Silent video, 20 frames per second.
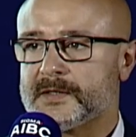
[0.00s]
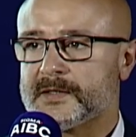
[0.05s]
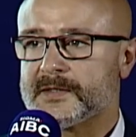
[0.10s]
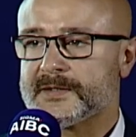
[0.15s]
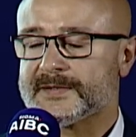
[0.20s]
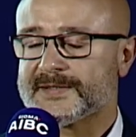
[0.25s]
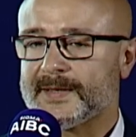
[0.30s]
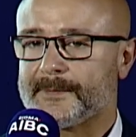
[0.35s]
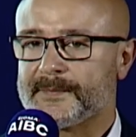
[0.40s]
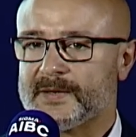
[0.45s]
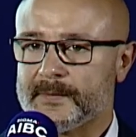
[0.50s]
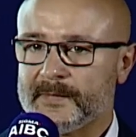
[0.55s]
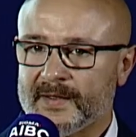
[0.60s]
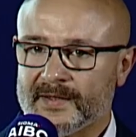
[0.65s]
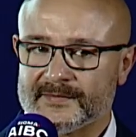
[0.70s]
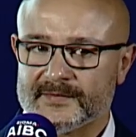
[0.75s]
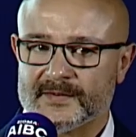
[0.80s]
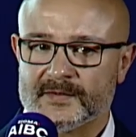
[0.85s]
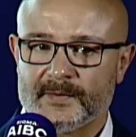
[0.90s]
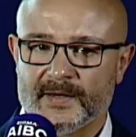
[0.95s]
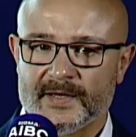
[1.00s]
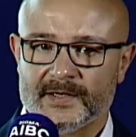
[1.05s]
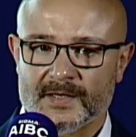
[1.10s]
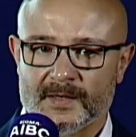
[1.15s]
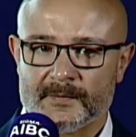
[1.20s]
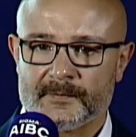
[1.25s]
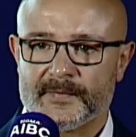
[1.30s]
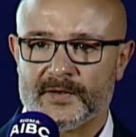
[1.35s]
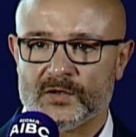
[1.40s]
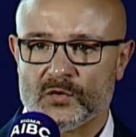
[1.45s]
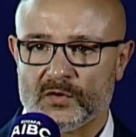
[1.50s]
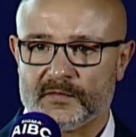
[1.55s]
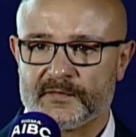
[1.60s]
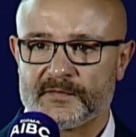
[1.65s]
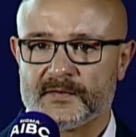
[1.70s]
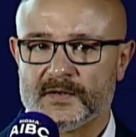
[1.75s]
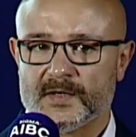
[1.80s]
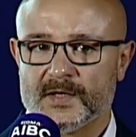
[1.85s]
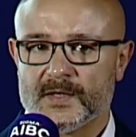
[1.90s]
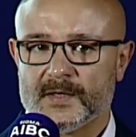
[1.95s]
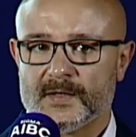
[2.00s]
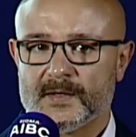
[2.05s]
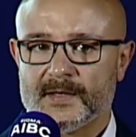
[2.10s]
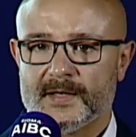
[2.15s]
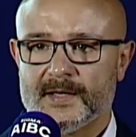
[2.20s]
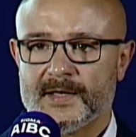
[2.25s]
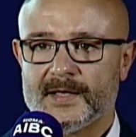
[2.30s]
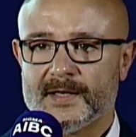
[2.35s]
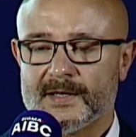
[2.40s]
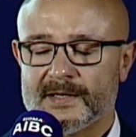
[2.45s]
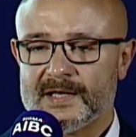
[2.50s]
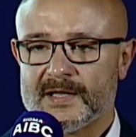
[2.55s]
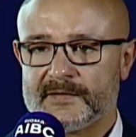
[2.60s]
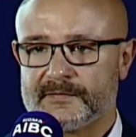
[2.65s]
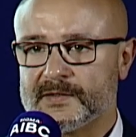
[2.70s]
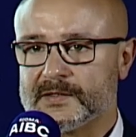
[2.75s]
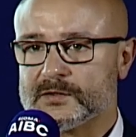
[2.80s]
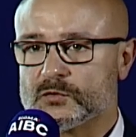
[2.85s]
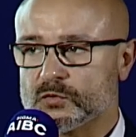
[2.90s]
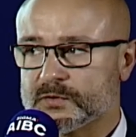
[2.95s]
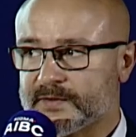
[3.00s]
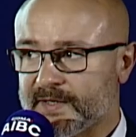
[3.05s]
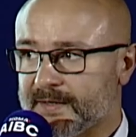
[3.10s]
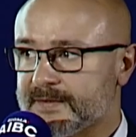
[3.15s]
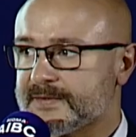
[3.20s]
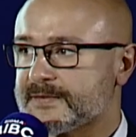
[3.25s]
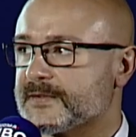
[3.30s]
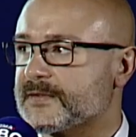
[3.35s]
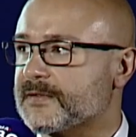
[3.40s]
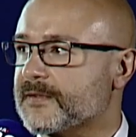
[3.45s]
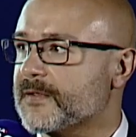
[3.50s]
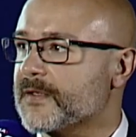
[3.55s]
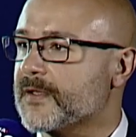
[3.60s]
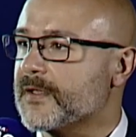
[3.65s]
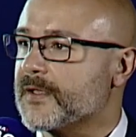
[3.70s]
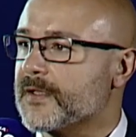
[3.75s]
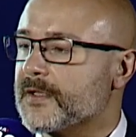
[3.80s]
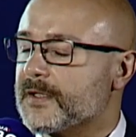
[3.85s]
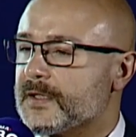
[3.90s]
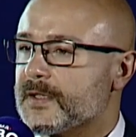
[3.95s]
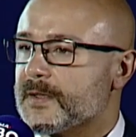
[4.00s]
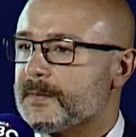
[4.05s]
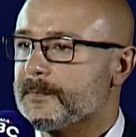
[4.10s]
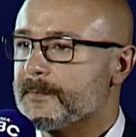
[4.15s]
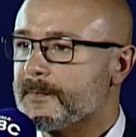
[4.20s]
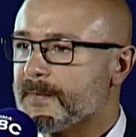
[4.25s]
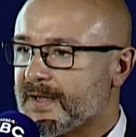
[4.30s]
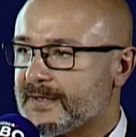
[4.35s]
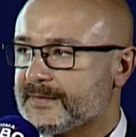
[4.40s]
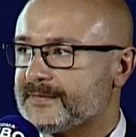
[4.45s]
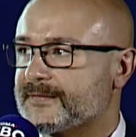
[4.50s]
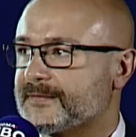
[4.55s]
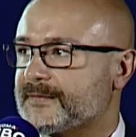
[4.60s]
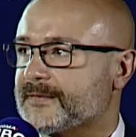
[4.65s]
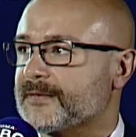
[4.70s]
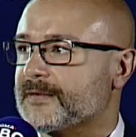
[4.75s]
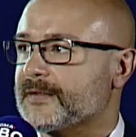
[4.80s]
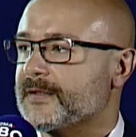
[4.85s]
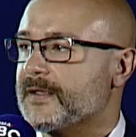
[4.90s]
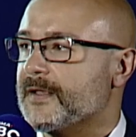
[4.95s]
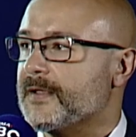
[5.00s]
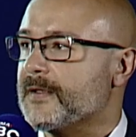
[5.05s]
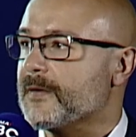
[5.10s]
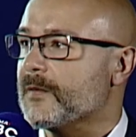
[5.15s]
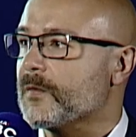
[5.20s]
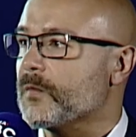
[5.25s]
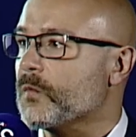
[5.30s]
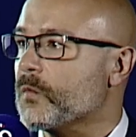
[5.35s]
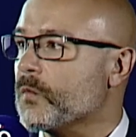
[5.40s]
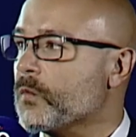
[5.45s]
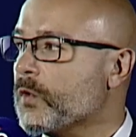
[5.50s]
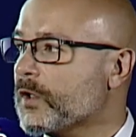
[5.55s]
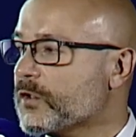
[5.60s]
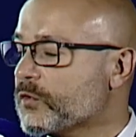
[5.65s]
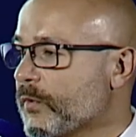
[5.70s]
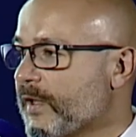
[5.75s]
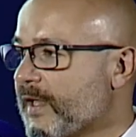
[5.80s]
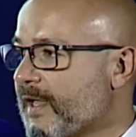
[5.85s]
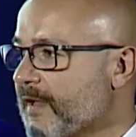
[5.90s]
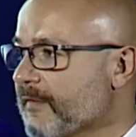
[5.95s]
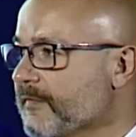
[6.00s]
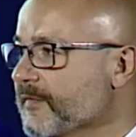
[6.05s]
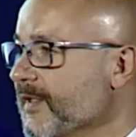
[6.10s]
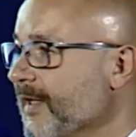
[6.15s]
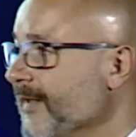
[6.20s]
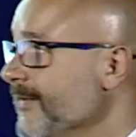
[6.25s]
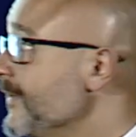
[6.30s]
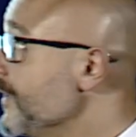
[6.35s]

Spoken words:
supplemented by a number of level 2 text. But what we have done